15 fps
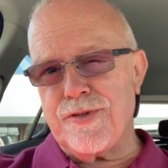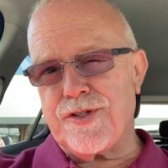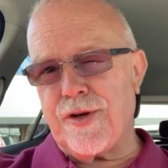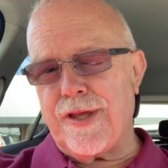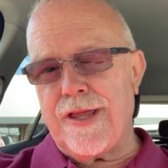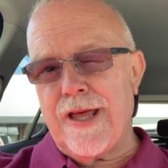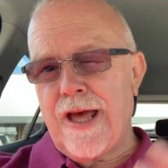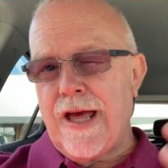So
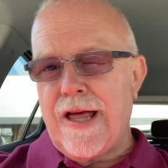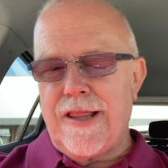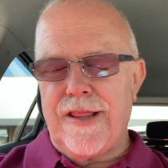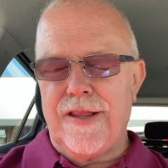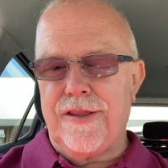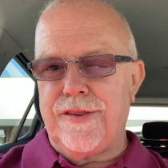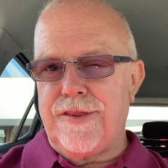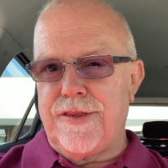
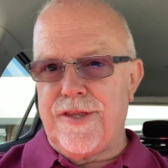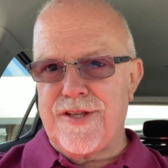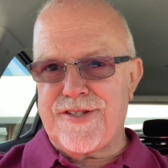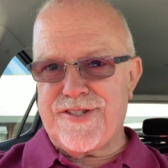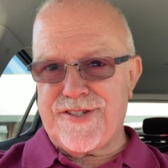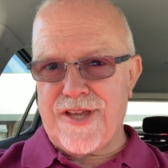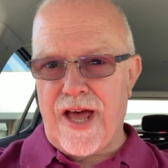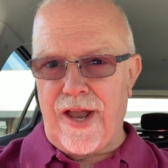the
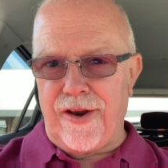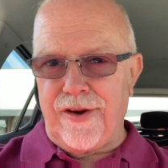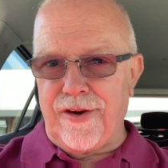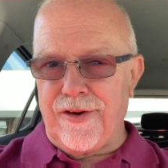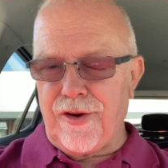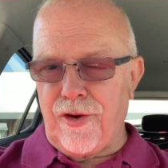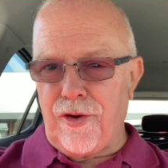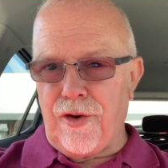
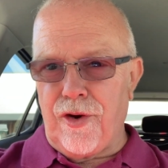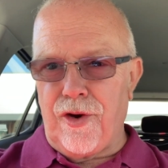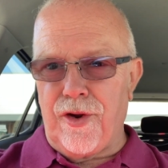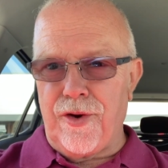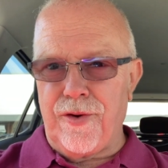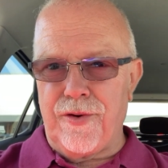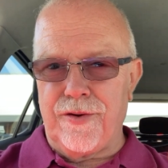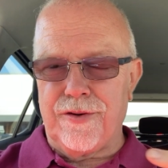sun
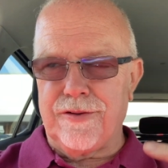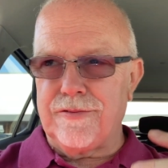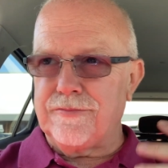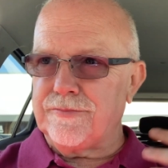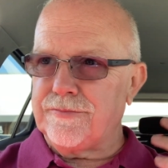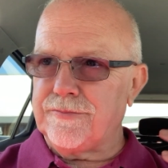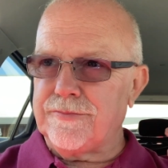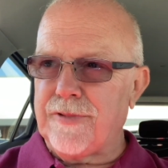on
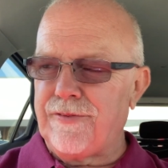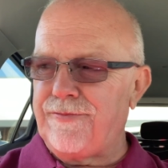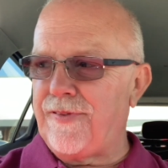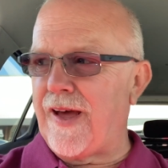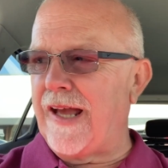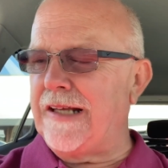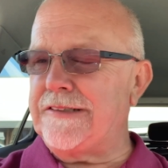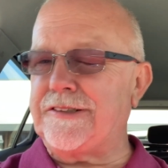my
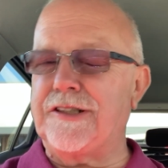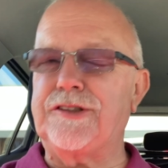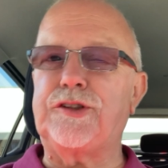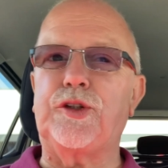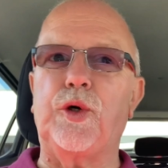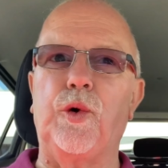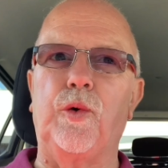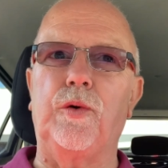face has
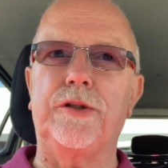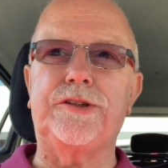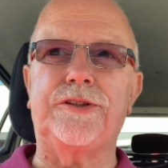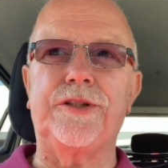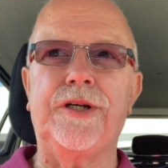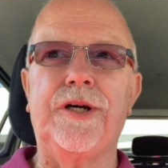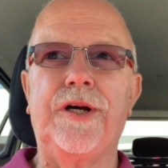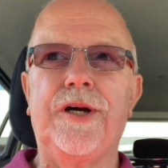
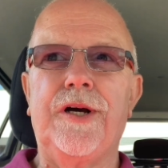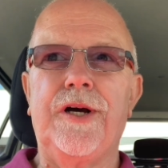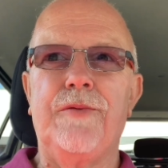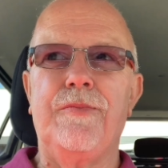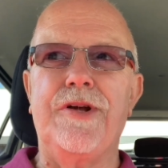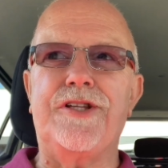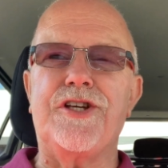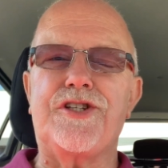caused
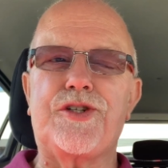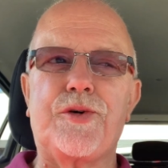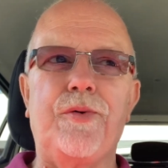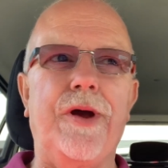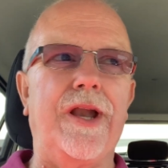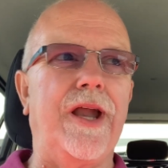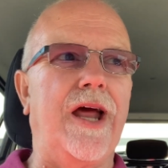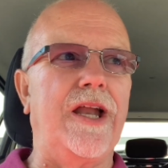me to
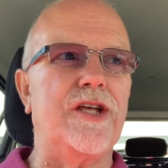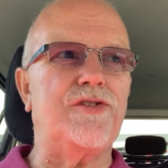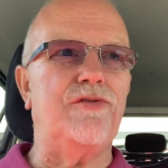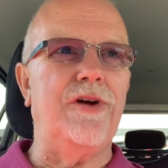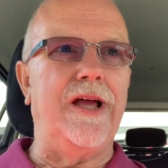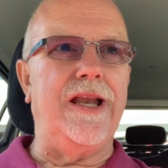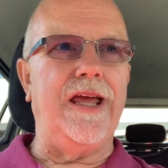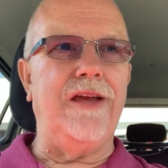squint, and it's
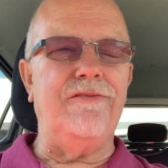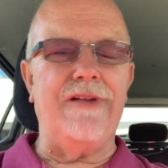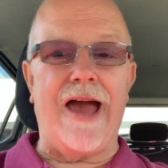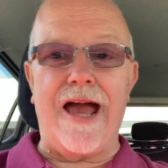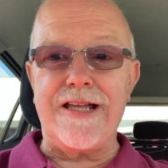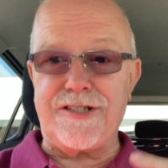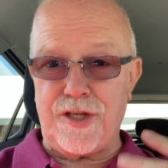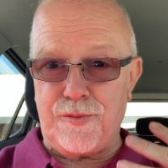really
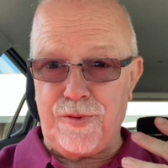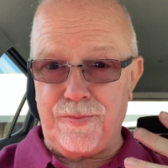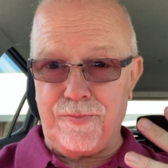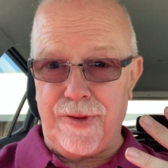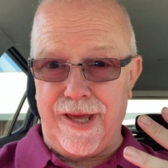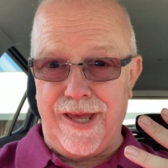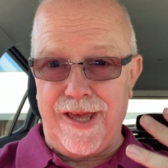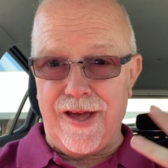reacted with
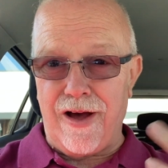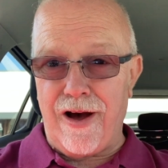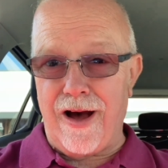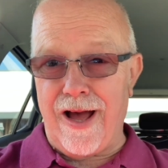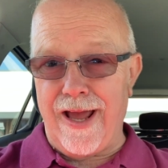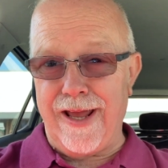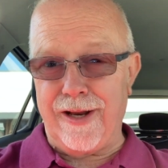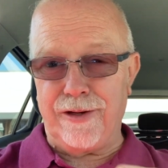me
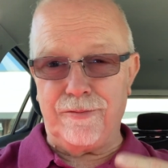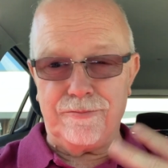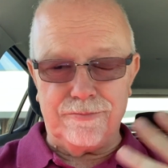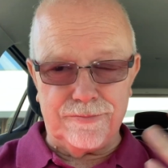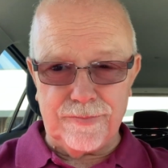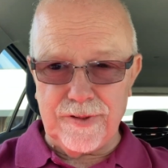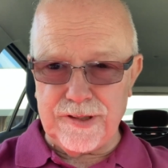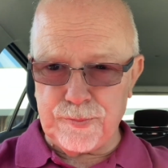eye, and
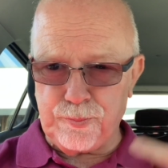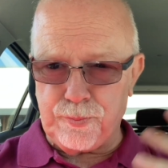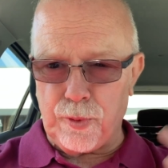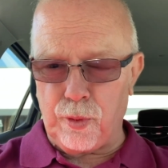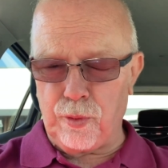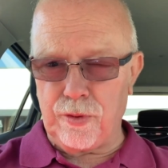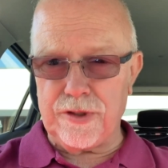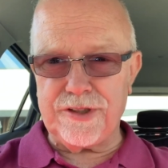it's
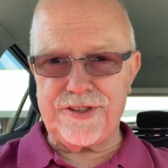brought